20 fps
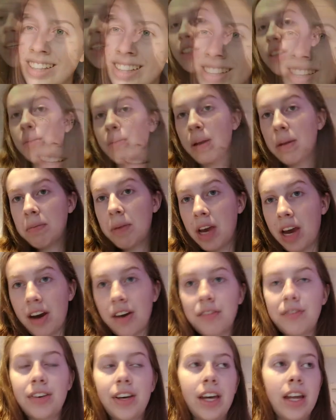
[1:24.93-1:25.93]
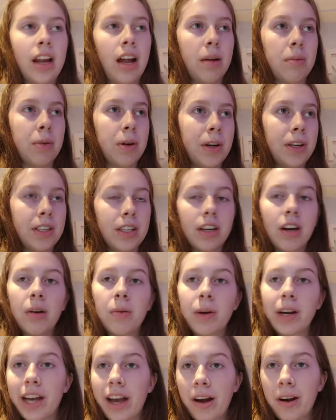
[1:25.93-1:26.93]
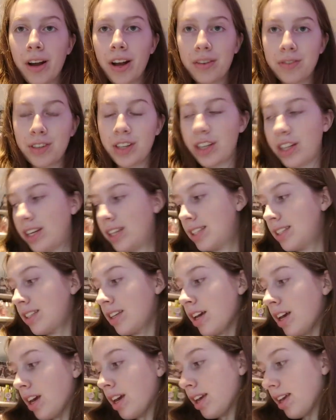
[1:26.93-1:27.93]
Don't mind my outfit, I'm going to go work out after this,